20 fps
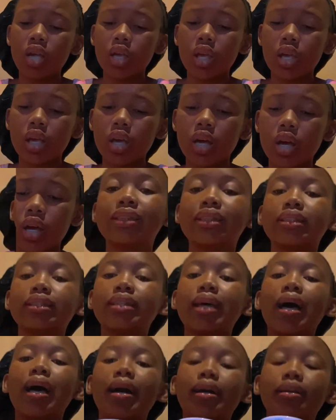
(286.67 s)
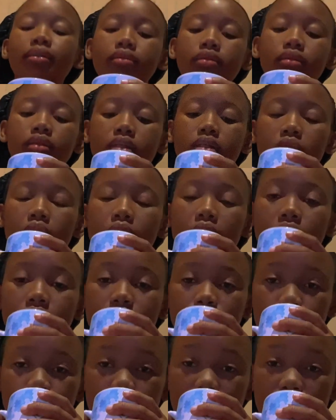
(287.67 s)
yeah, it's done. Now I have
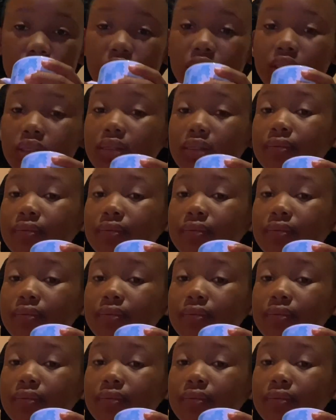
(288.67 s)
to drink it.